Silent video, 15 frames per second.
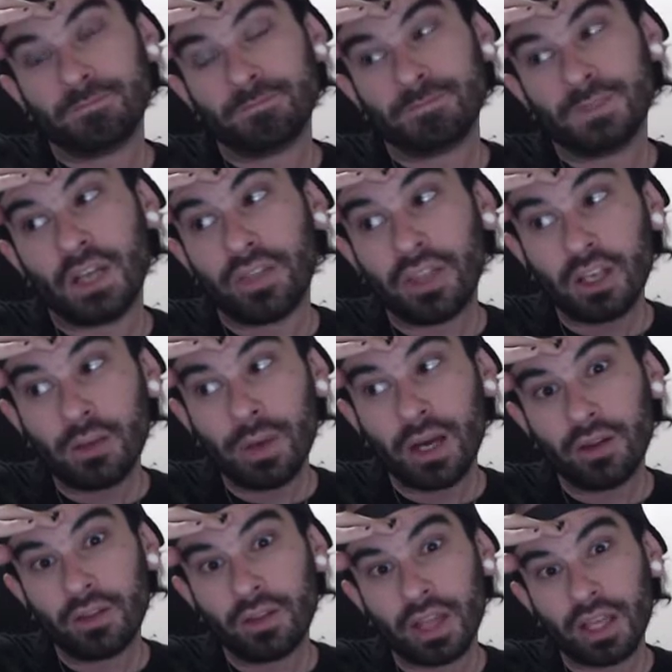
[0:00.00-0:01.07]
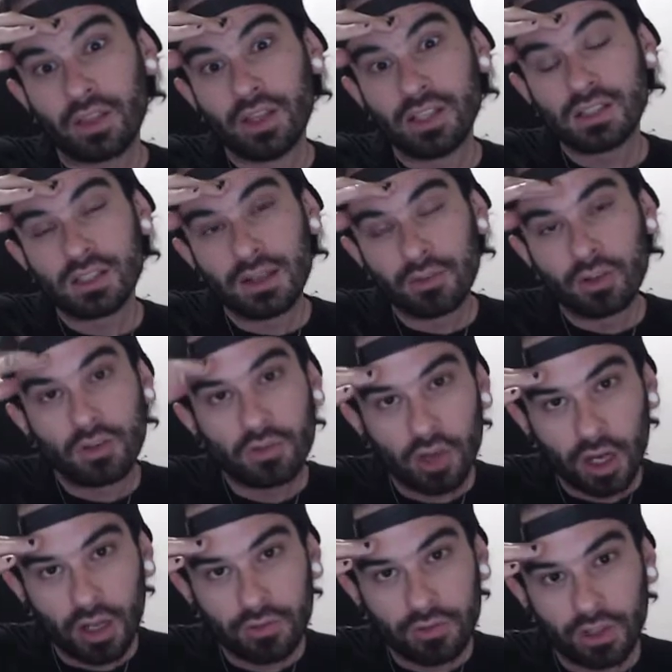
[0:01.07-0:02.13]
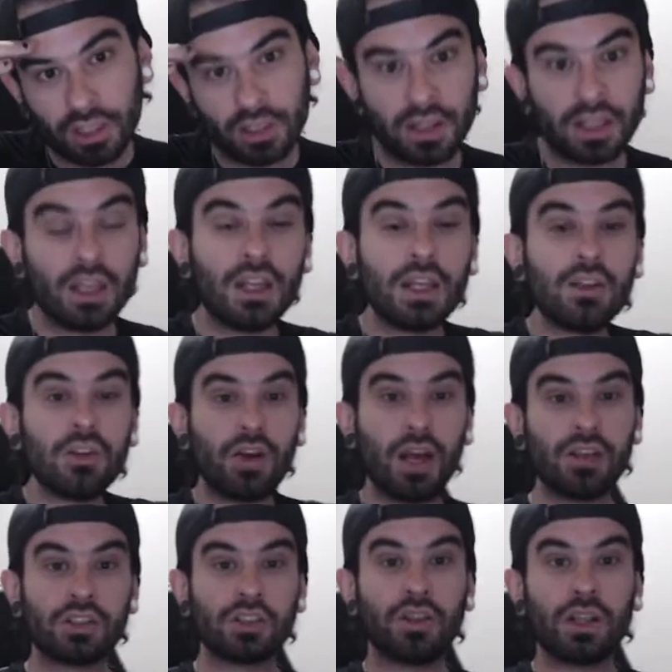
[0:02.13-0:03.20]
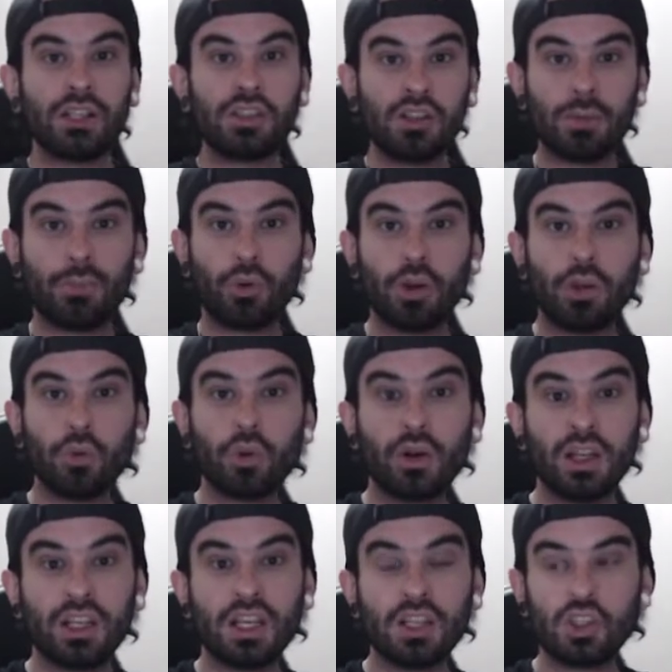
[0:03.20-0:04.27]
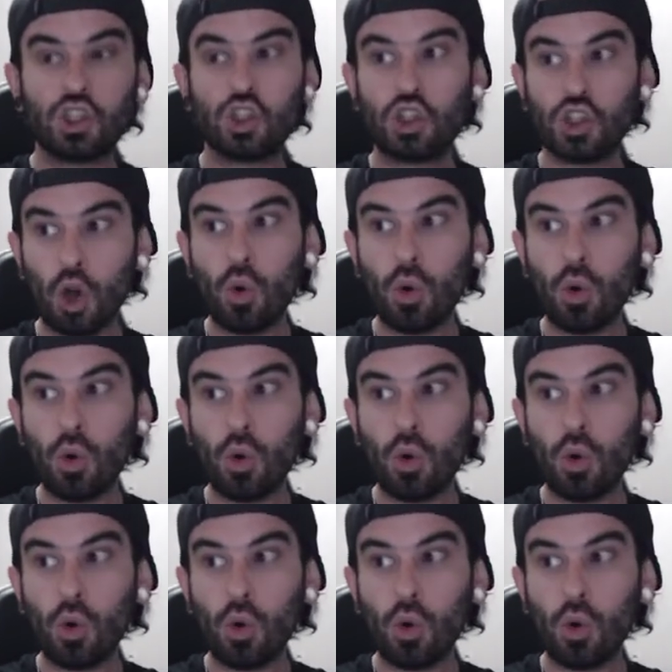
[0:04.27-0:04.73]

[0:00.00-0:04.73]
the thing about like this level of conflict, like it either escalates to the point where it gets so